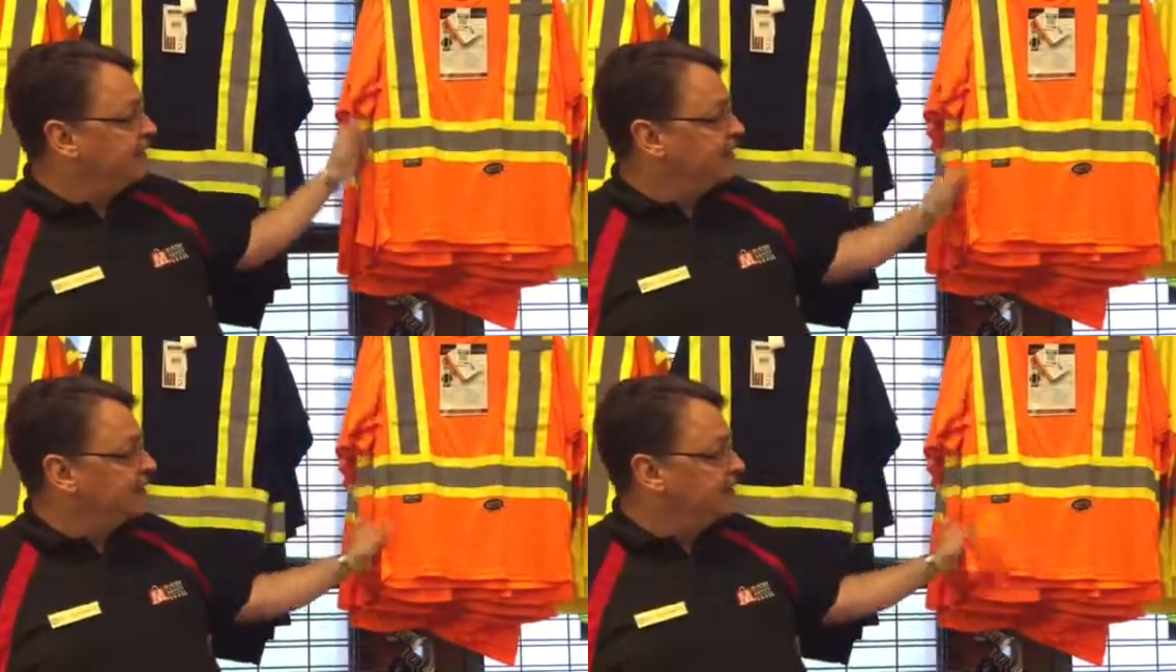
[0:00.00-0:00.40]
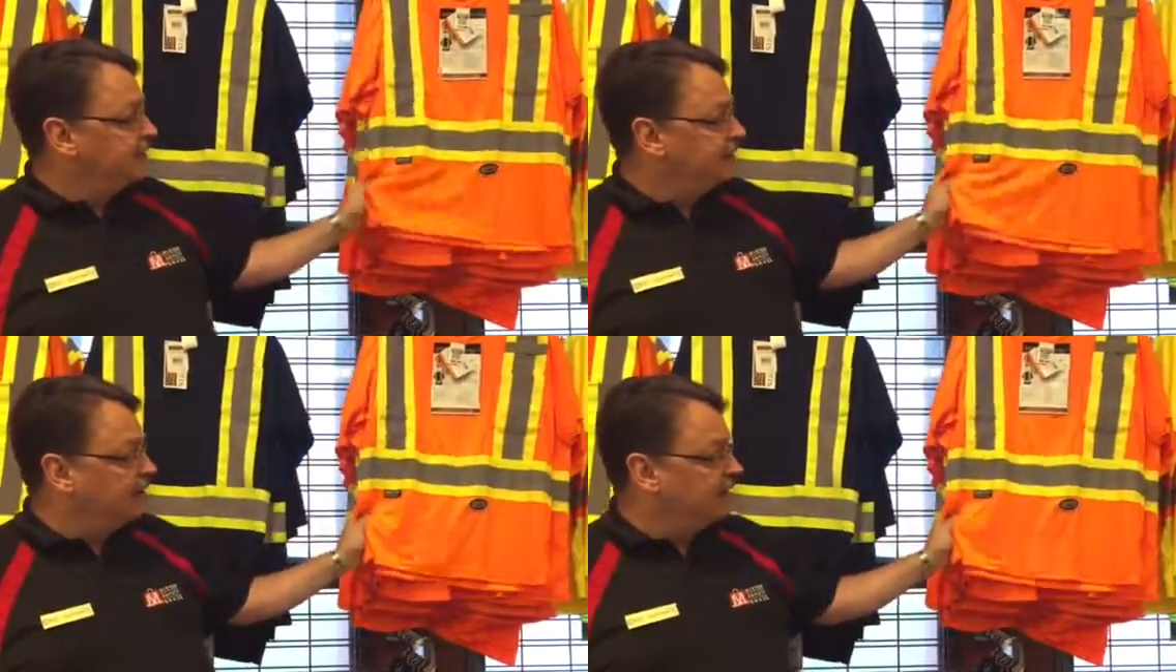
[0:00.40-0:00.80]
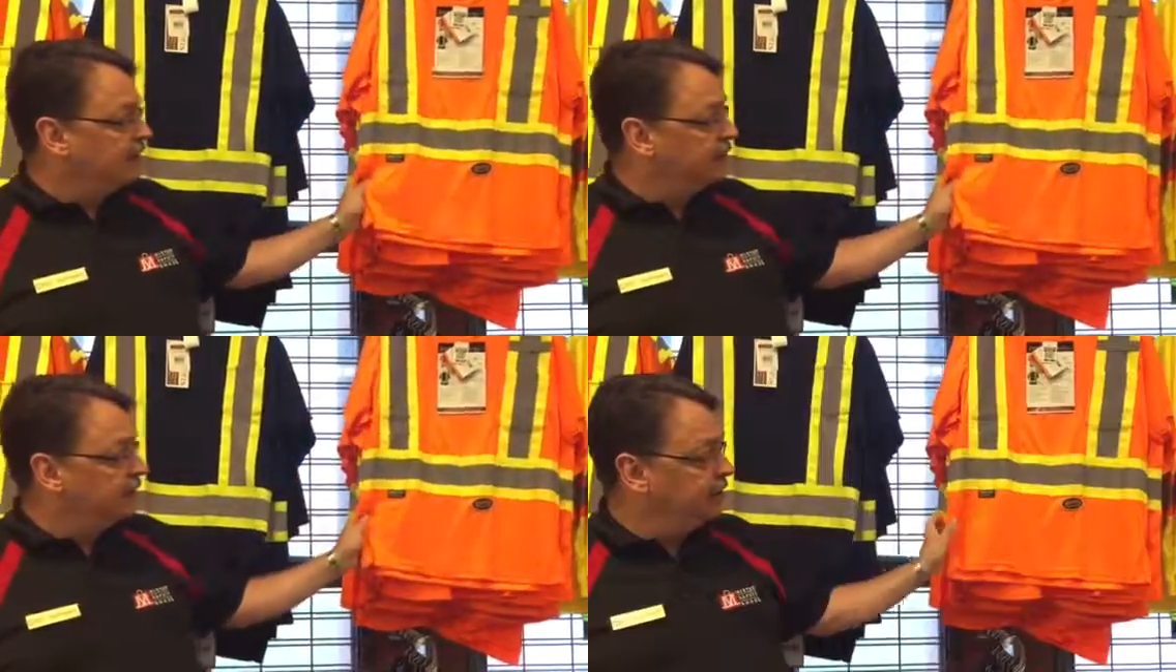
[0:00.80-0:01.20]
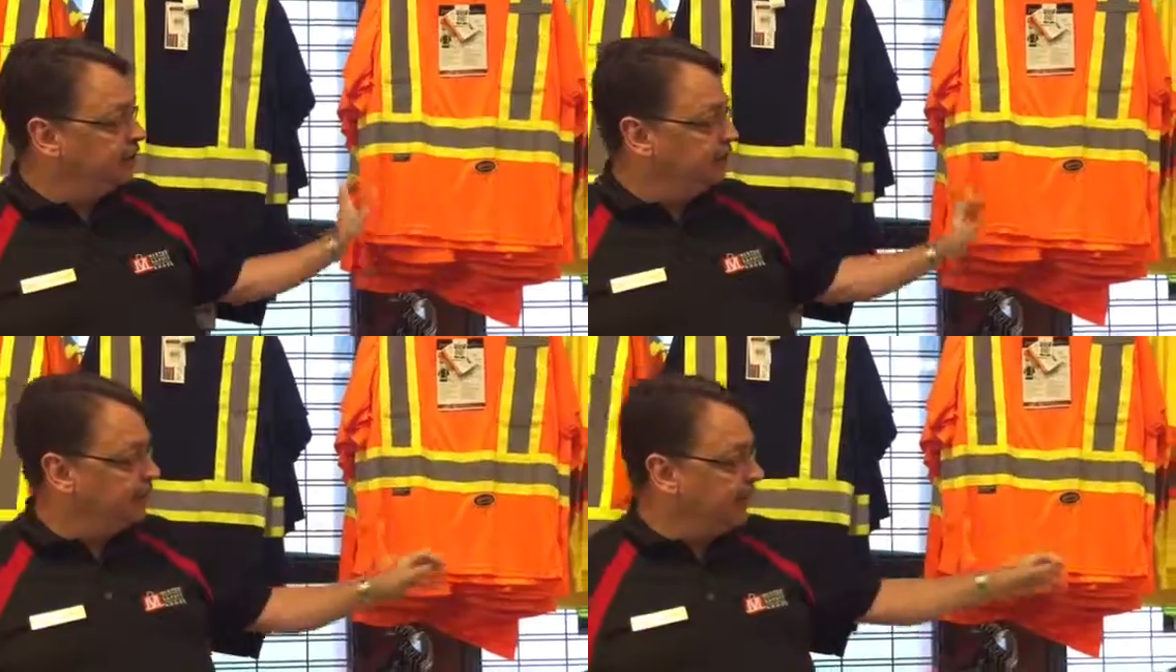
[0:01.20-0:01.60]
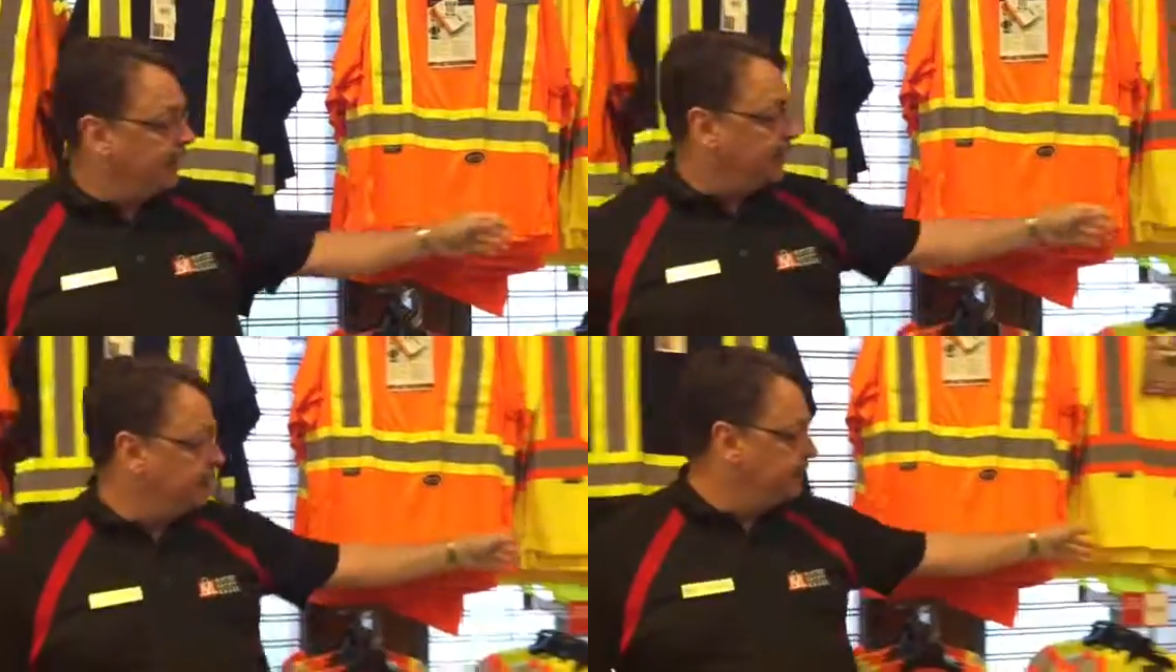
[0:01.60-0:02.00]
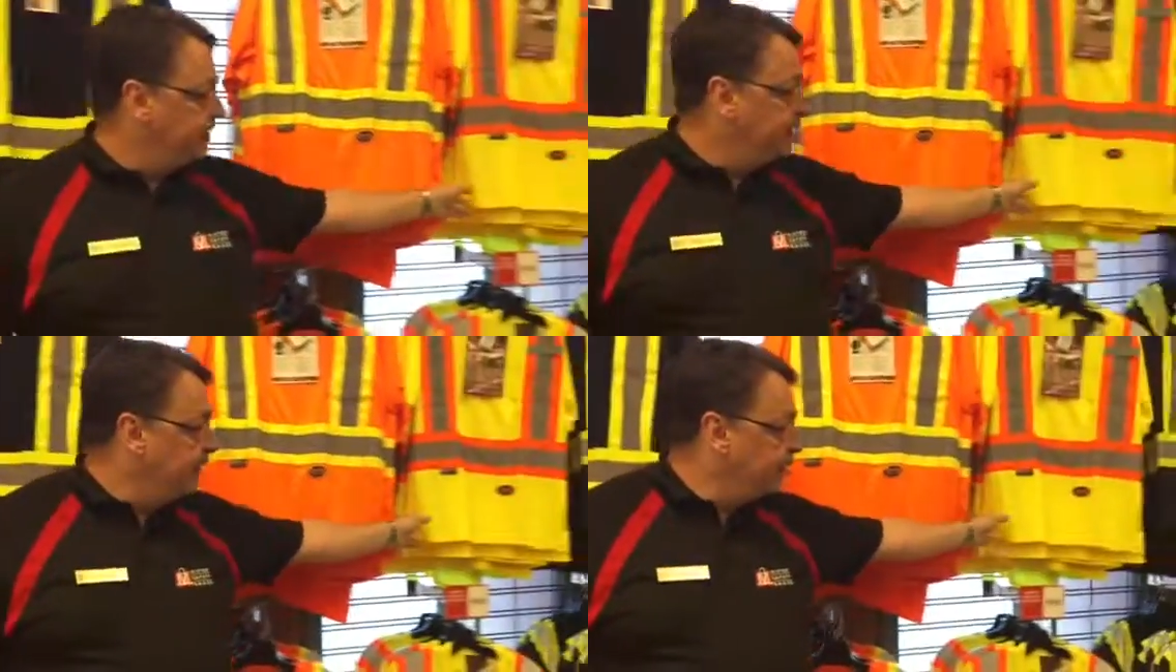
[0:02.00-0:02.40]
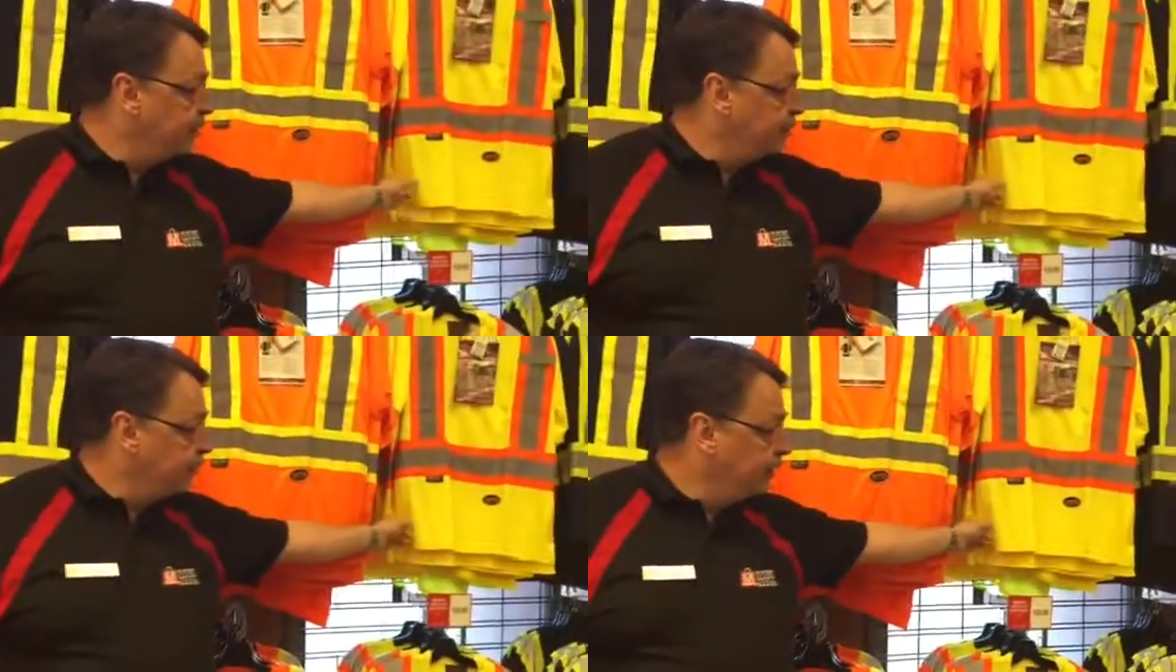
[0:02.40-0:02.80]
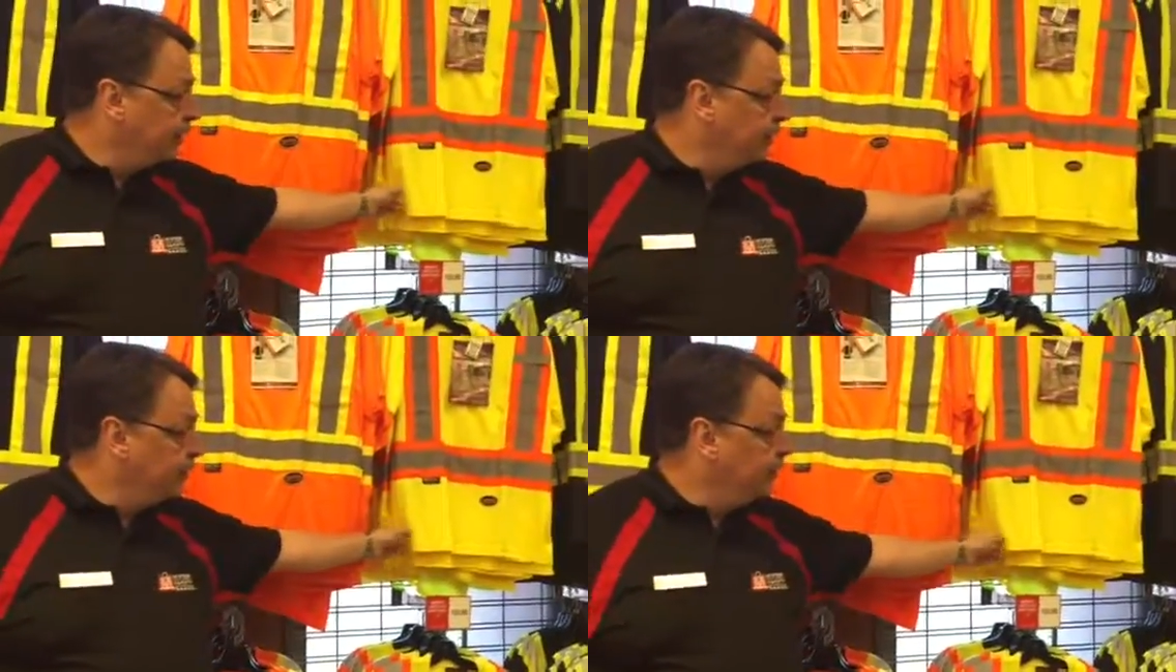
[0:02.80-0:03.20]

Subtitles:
this is a class 2, as is the yellow shirt.